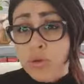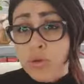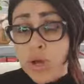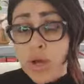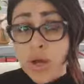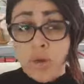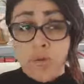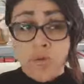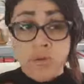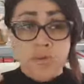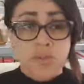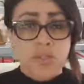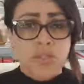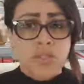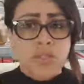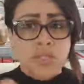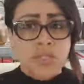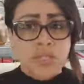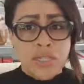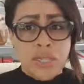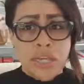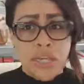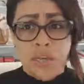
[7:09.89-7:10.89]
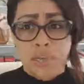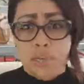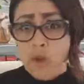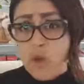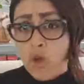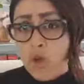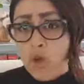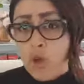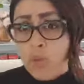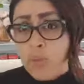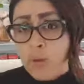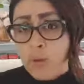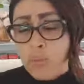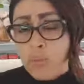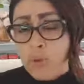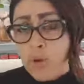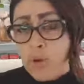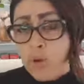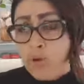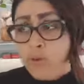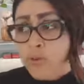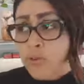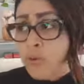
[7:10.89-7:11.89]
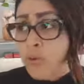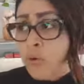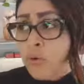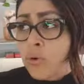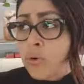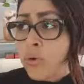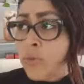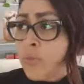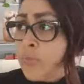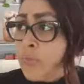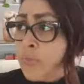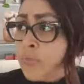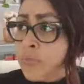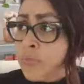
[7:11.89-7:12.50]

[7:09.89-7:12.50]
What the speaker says: I was deep hermit mode for,